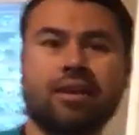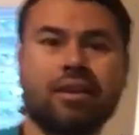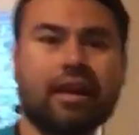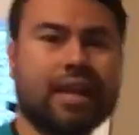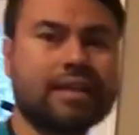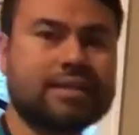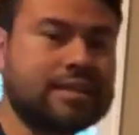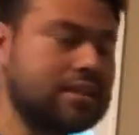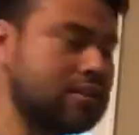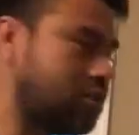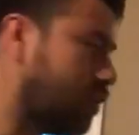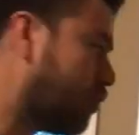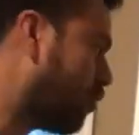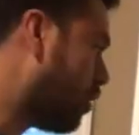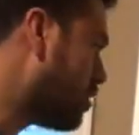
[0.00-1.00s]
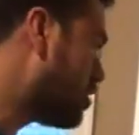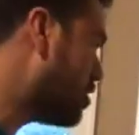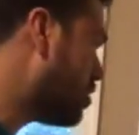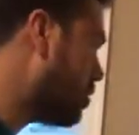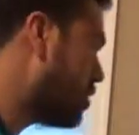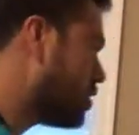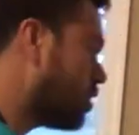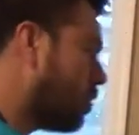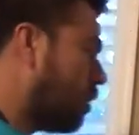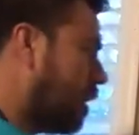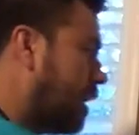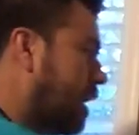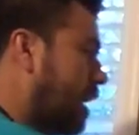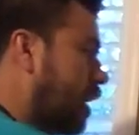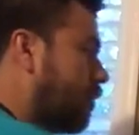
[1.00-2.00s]
easier for us to do it. So
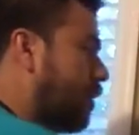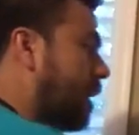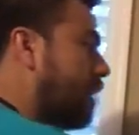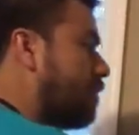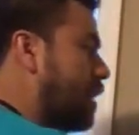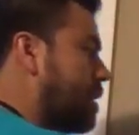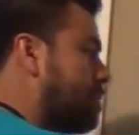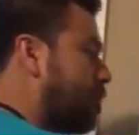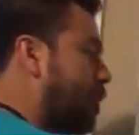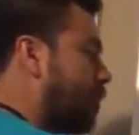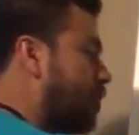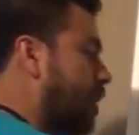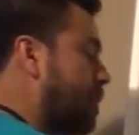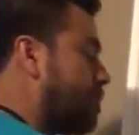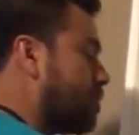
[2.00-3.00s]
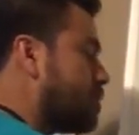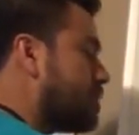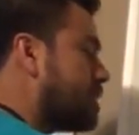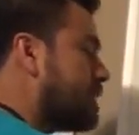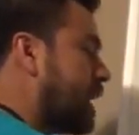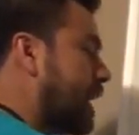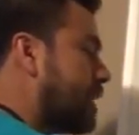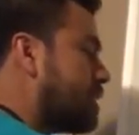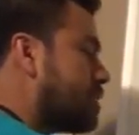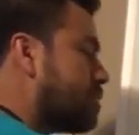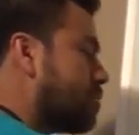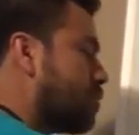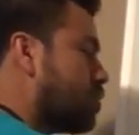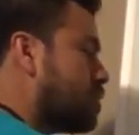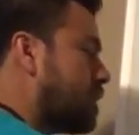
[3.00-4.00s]
if I have 8.5%,
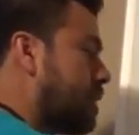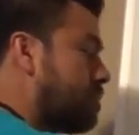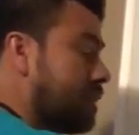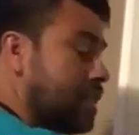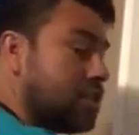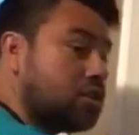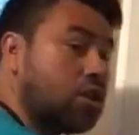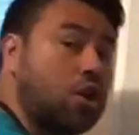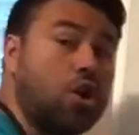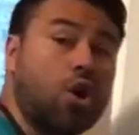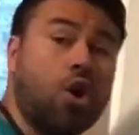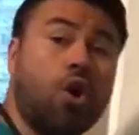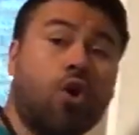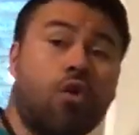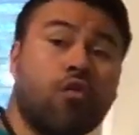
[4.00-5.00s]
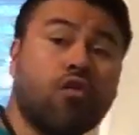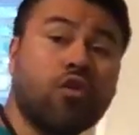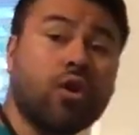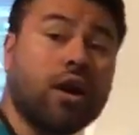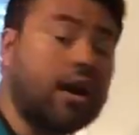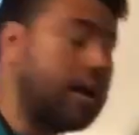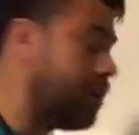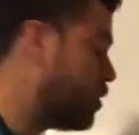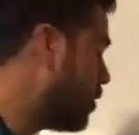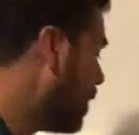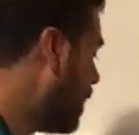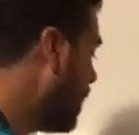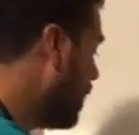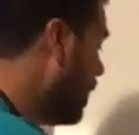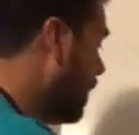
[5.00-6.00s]
percent means over
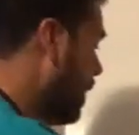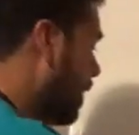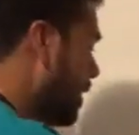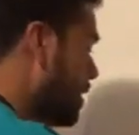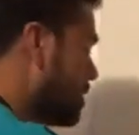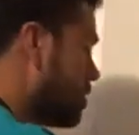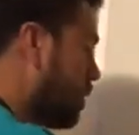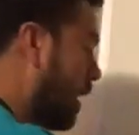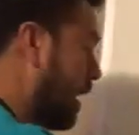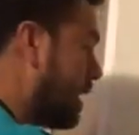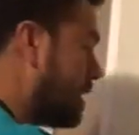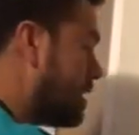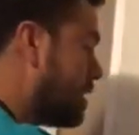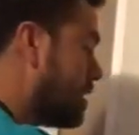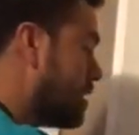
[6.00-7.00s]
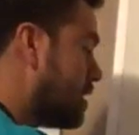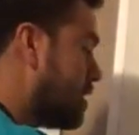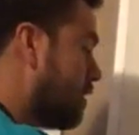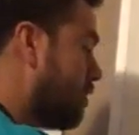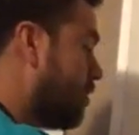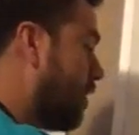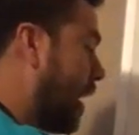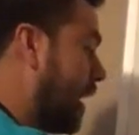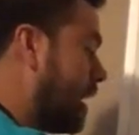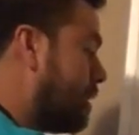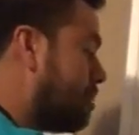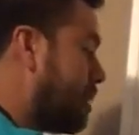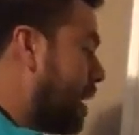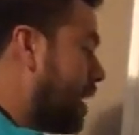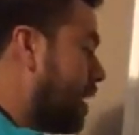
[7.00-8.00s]
100. So I divide it
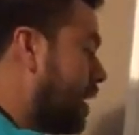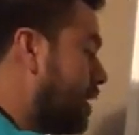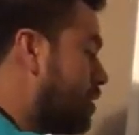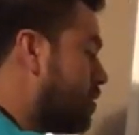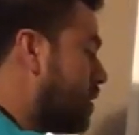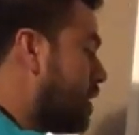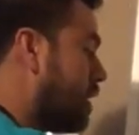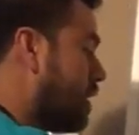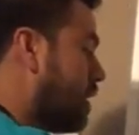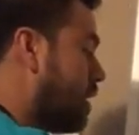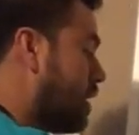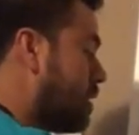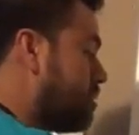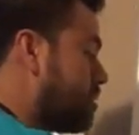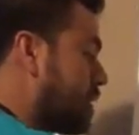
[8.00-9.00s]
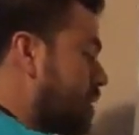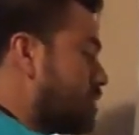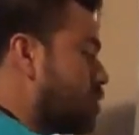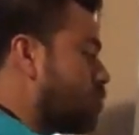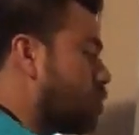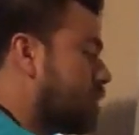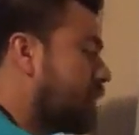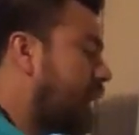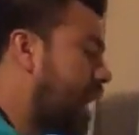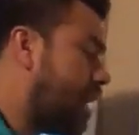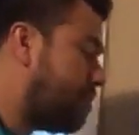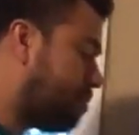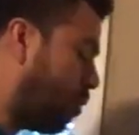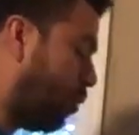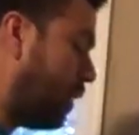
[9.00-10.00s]
by 100. So really I have
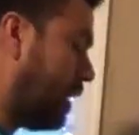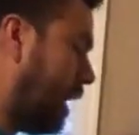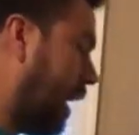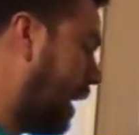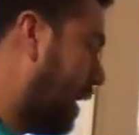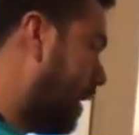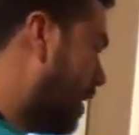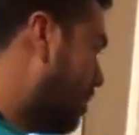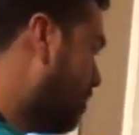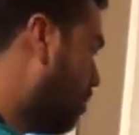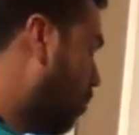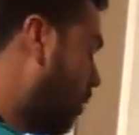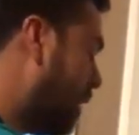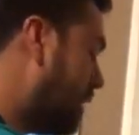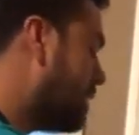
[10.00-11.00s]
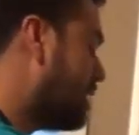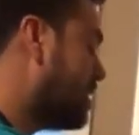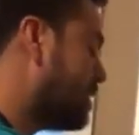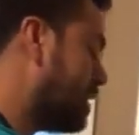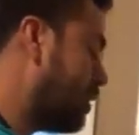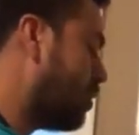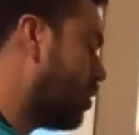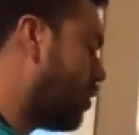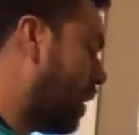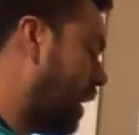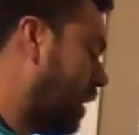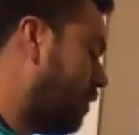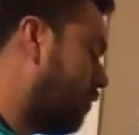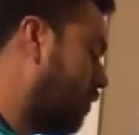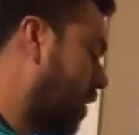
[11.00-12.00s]

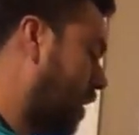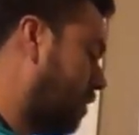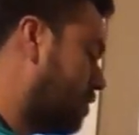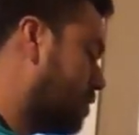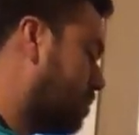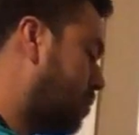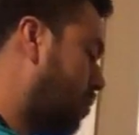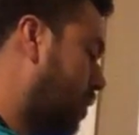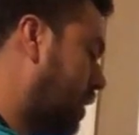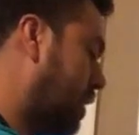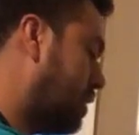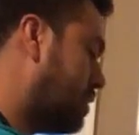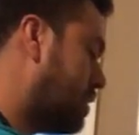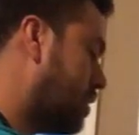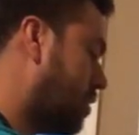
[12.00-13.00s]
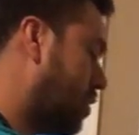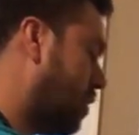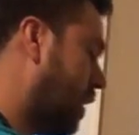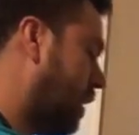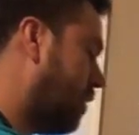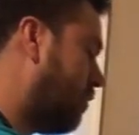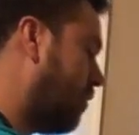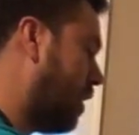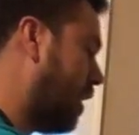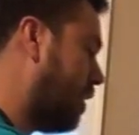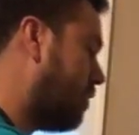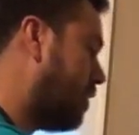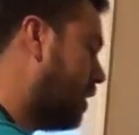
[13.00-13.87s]
0.085. So 0.085